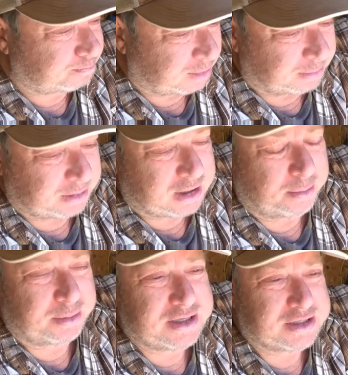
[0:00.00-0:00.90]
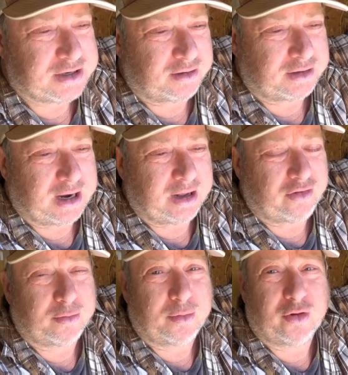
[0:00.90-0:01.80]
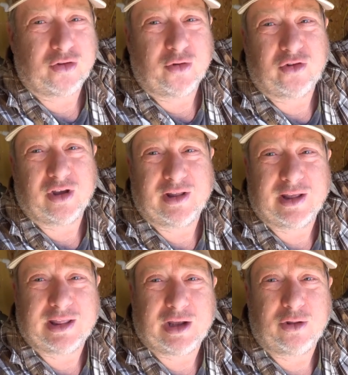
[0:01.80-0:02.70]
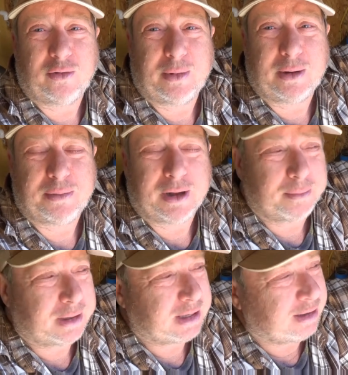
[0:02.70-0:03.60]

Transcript: plumbing companies online, some those who say that they know about plumbing,